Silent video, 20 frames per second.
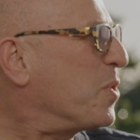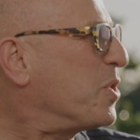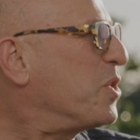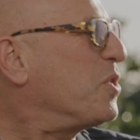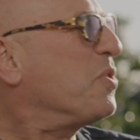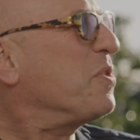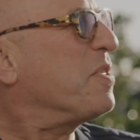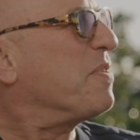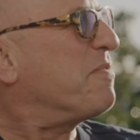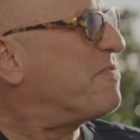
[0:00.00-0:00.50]

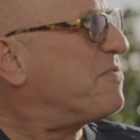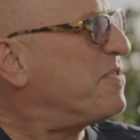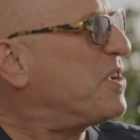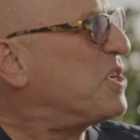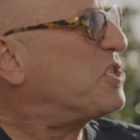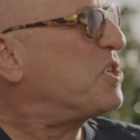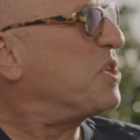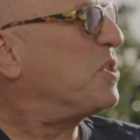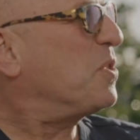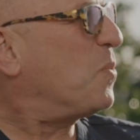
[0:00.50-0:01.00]
You're the
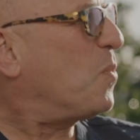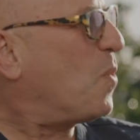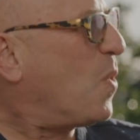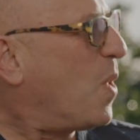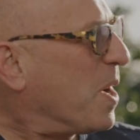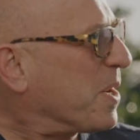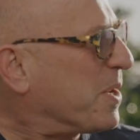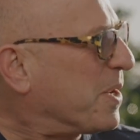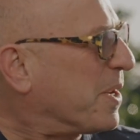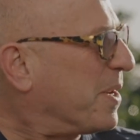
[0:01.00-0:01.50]
fish in the
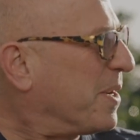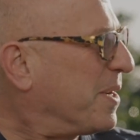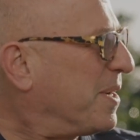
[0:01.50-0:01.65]
water.